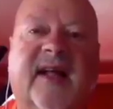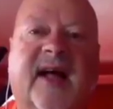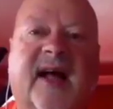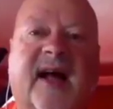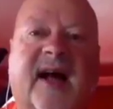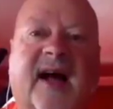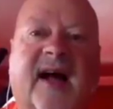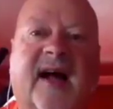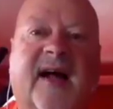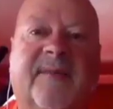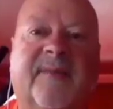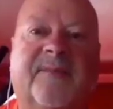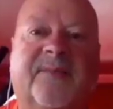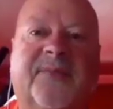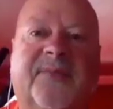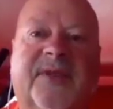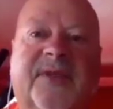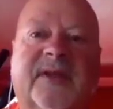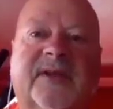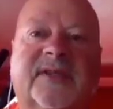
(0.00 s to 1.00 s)

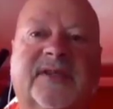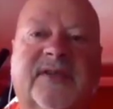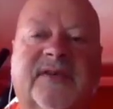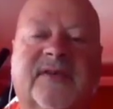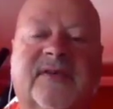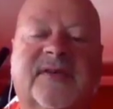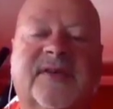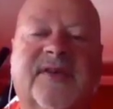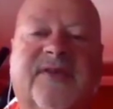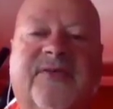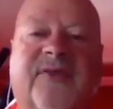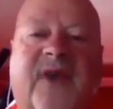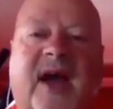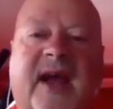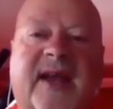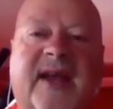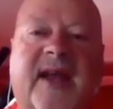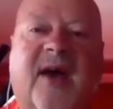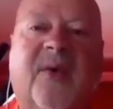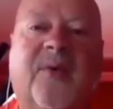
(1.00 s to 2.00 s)
to
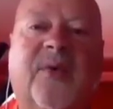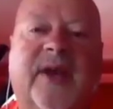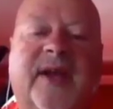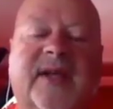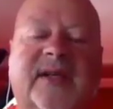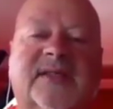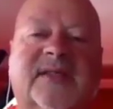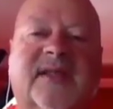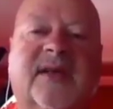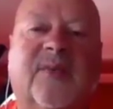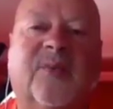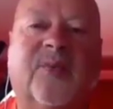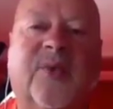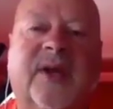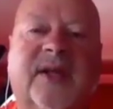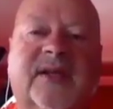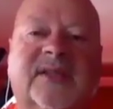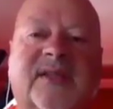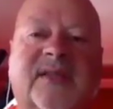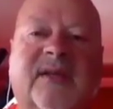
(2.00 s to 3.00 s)
find out what is
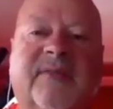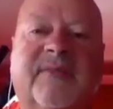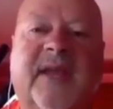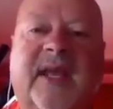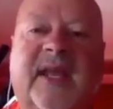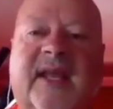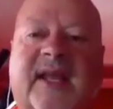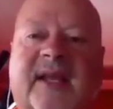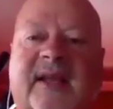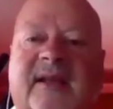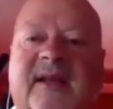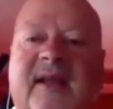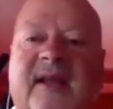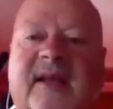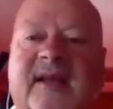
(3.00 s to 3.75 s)
the meaning